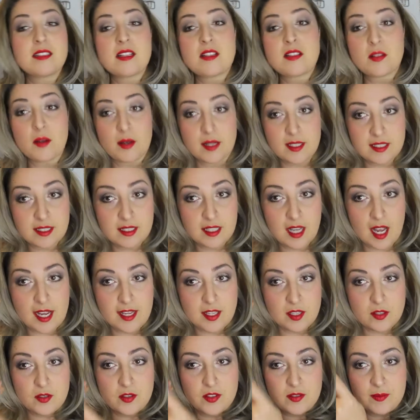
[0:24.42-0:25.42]
So I
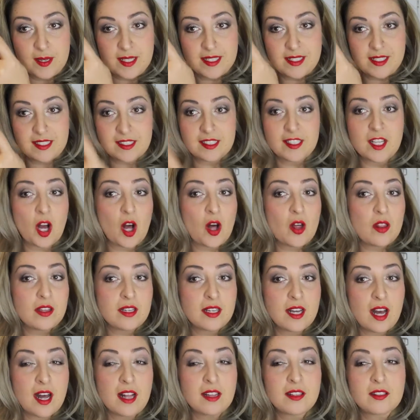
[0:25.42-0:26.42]
use basically all
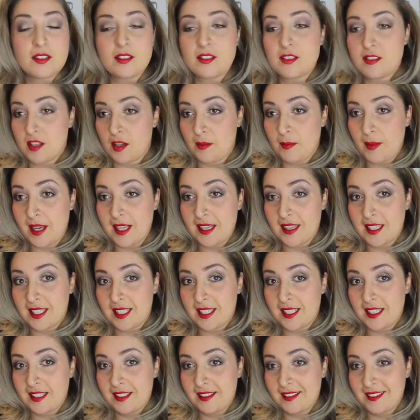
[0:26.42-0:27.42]
the colors on my
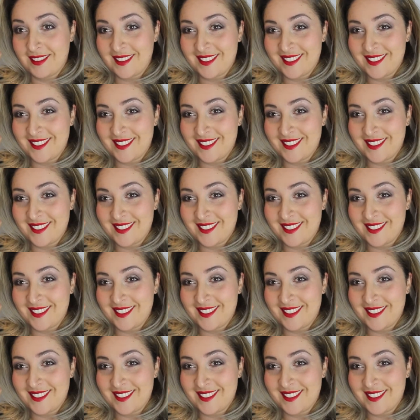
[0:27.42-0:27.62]
lid,